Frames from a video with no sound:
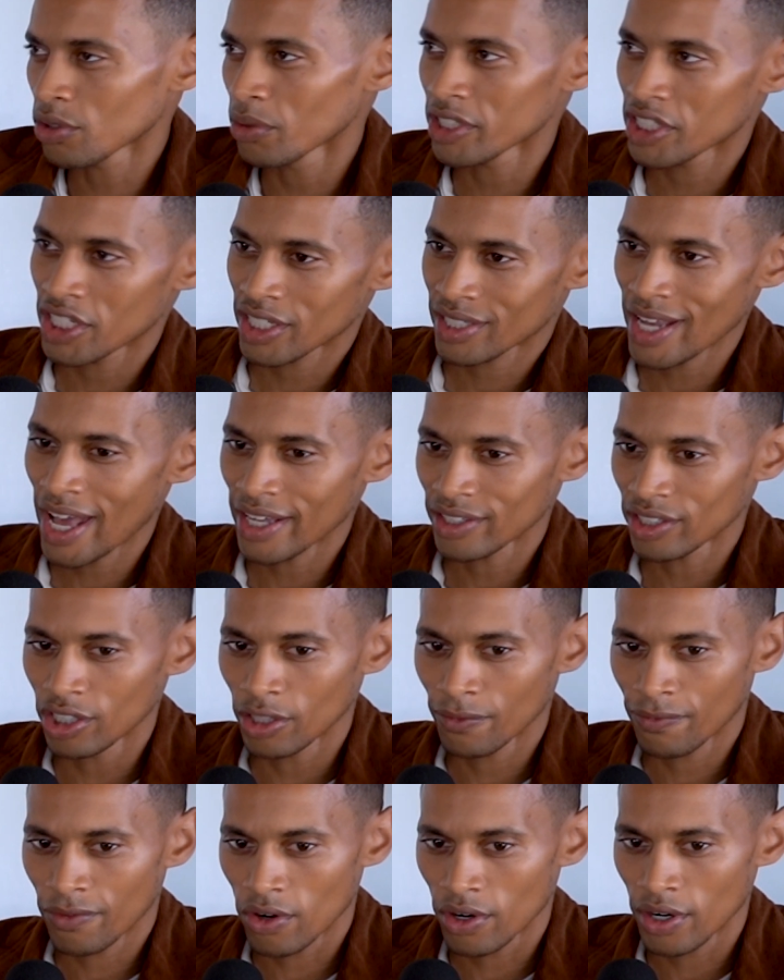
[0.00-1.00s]
it's just not
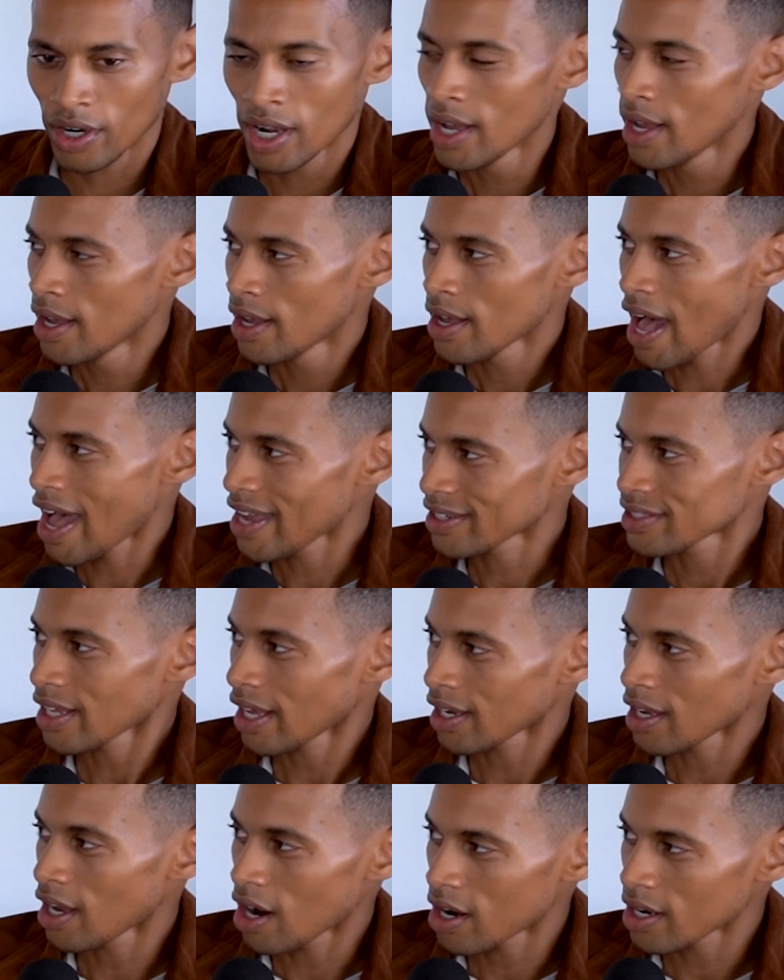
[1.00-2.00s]
good for
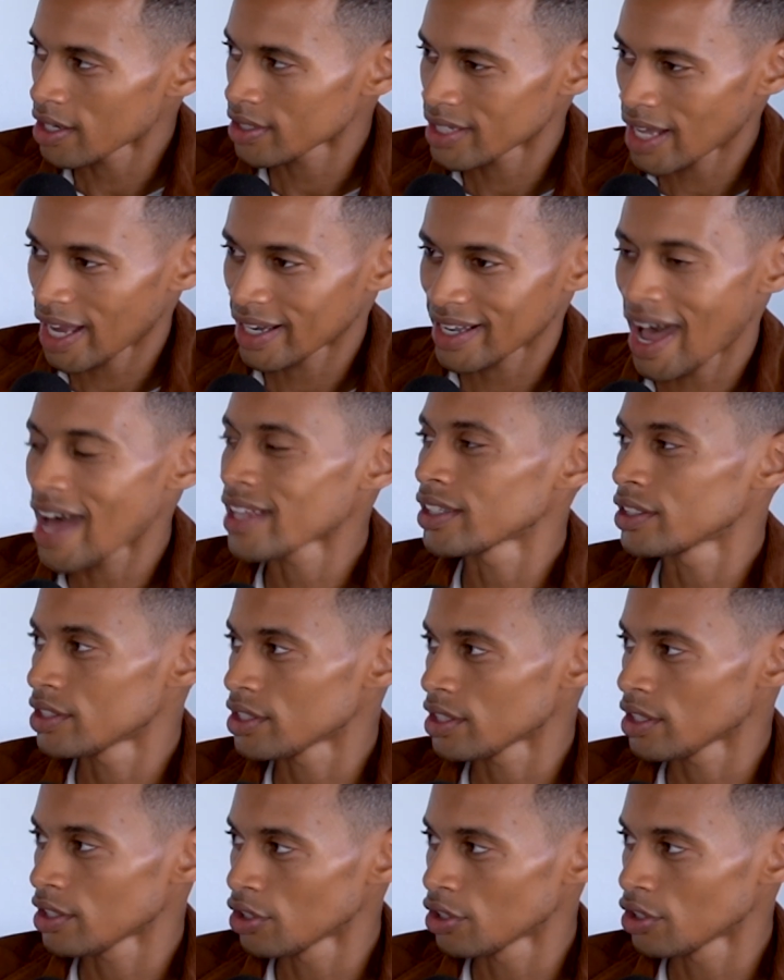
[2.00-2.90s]
our psychology.